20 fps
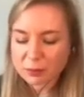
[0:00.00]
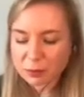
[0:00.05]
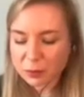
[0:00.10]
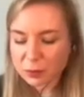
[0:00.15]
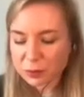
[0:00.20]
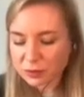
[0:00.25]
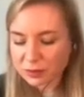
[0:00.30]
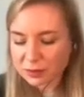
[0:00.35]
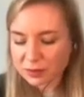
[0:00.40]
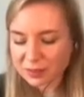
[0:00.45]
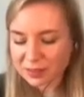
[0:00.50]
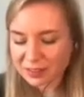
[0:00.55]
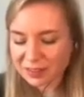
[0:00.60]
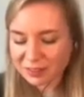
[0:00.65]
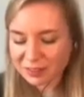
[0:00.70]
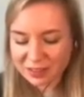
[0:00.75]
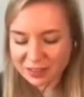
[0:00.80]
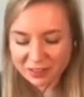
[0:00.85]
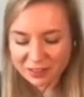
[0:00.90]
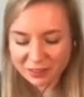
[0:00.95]
So
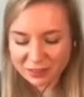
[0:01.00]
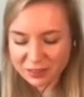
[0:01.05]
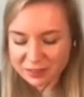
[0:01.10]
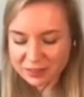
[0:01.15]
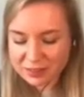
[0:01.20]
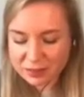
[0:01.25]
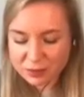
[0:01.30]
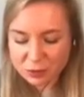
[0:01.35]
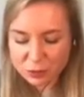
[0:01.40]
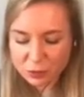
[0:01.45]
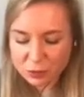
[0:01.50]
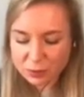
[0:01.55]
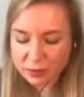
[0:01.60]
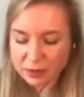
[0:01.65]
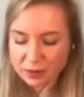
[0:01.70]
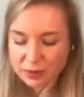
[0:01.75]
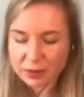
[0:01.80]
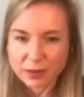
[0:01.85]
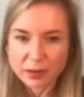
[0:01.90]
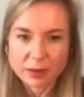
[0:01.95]
if we want
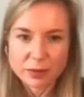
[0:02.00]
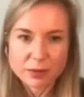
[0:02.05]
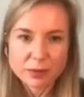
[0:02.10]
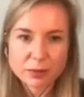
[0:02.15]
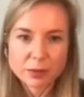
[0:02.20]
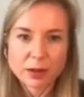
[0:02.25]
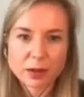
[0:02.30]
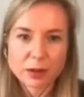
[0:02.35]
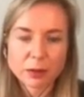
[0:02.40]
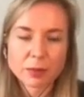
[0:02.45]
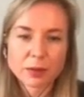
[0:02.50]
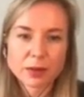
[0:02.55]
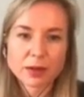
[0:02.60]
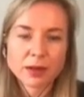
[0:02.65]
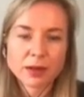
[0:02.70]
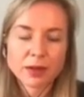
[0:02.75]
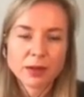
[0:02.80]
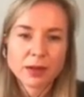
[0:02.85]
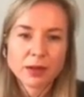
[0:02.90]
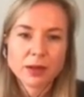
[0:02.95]
to break
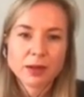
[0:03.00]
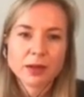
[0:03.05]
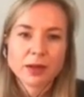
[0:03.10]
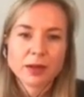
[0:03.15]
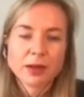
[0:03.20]
lock-in,